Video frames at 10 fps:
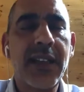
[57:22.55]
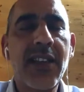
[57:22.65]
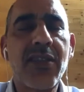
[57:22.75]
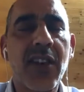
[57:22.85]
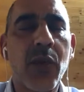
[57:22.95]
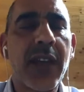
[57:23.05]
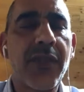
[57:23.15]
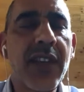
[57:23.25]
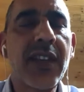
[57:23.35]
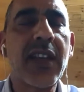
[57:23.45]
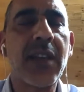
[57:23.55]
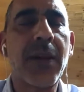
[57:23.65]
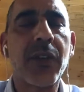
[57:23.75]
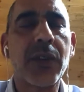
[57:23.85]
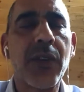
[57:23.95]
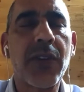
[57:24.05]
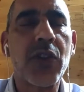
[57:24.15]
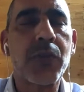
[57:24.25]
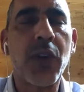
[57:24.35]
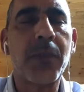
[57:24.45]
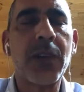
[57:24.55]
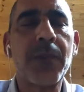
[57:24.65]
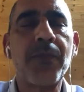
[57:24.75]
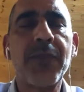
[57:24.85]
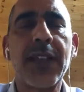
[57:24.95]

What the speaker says: easier way of thinking about this problem.